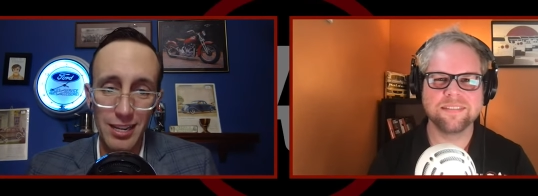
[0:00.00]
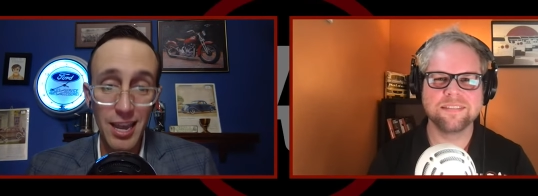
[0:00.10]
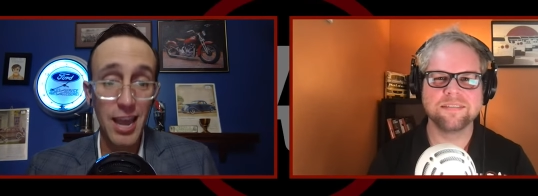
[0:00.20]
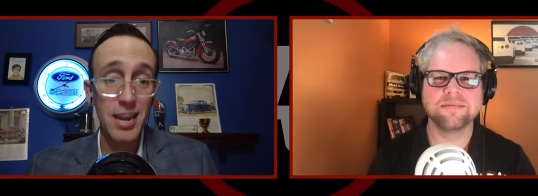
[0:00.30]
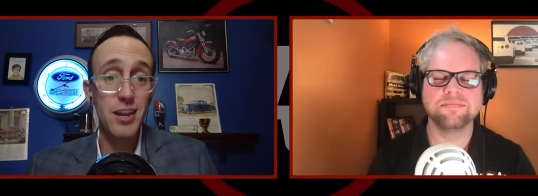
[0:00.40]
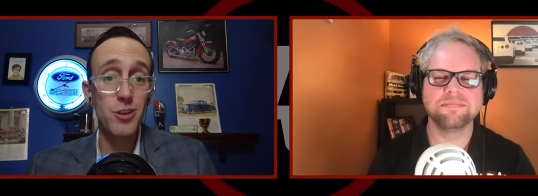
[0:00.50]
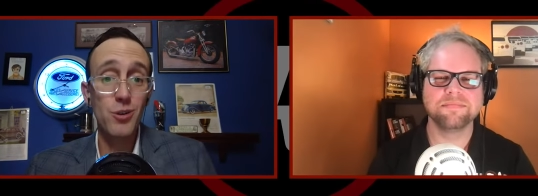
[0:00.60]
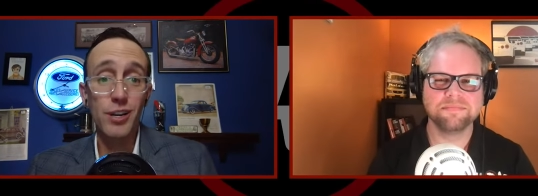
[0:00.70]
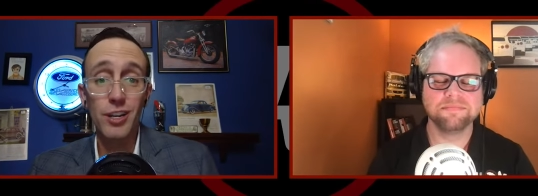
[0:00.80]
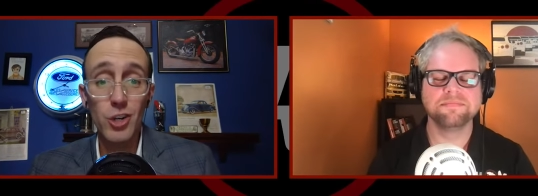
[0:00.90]
Speaker 1: Again,
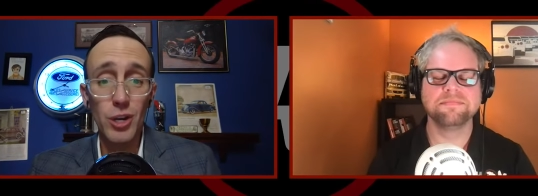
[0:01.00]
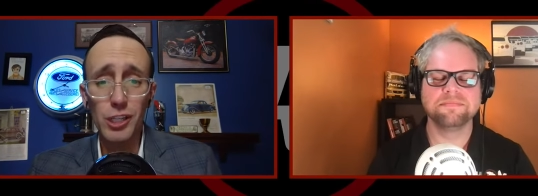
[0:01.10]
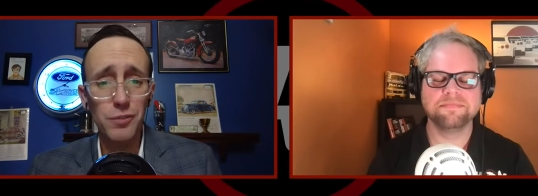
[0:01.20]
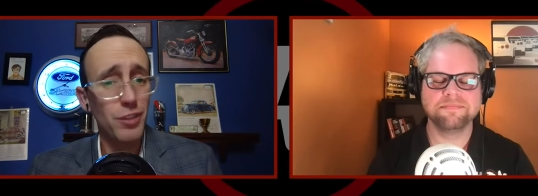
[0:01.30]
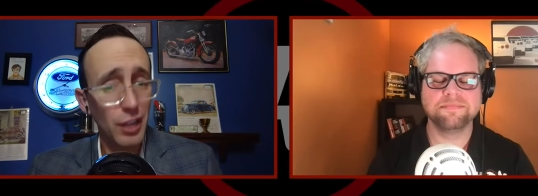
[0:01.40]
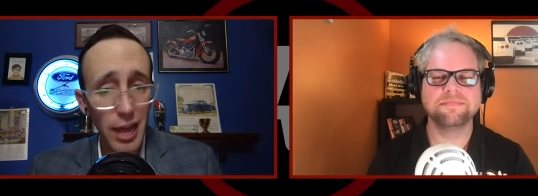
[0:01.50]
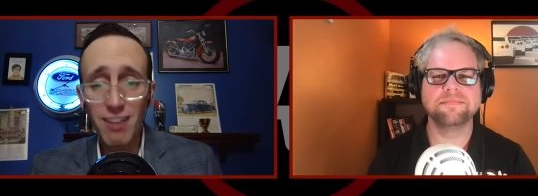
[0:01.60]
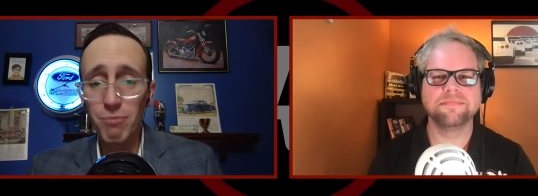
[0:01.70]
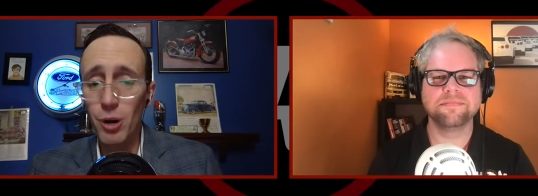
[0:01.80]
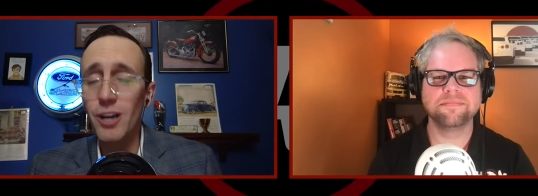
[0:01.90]
you can join us for the
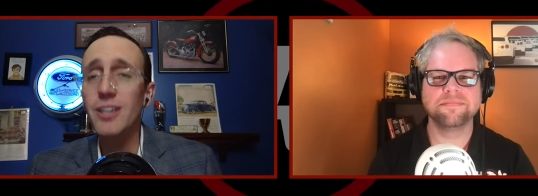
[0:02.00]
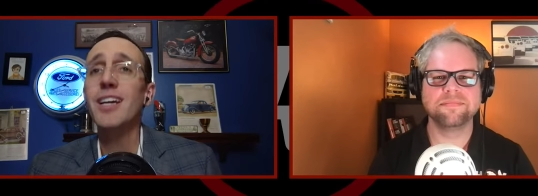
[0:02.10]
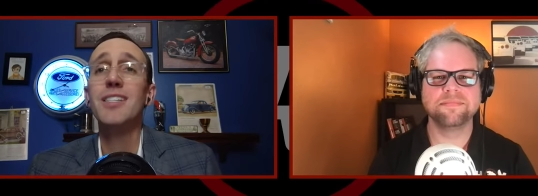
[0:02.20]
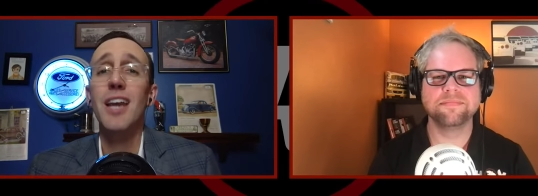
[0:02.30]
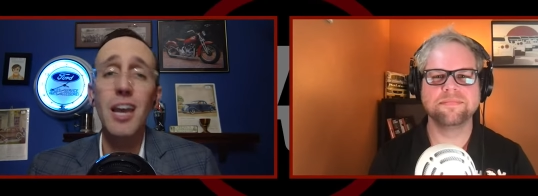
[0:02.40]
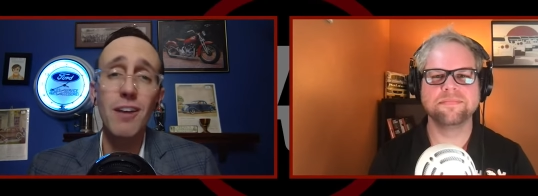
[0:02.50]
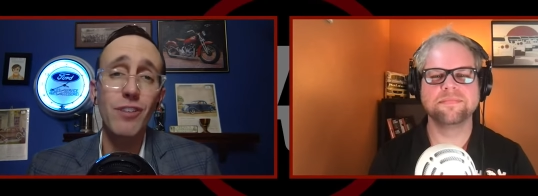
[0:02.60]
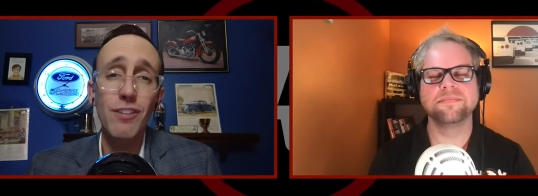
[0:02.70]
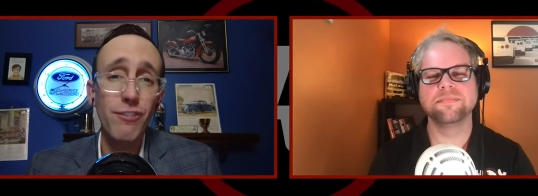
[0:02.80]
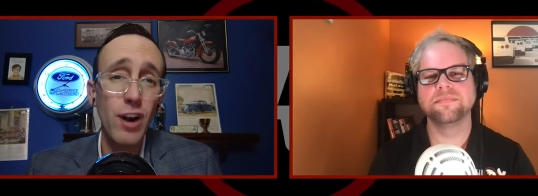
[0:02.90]
live broadcast
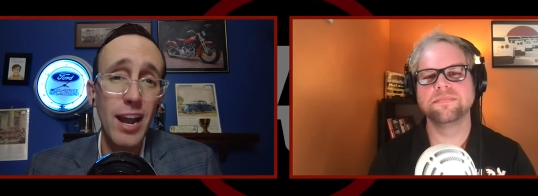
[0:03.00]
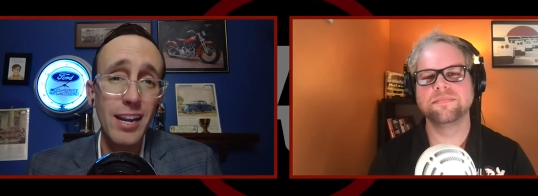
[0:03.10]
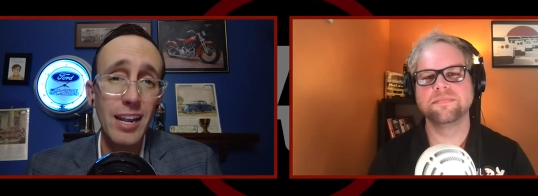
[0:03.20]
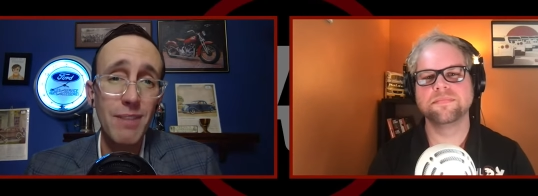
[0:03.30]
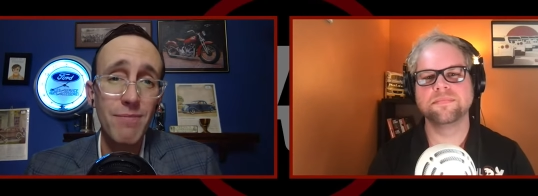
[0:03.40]
every Friday.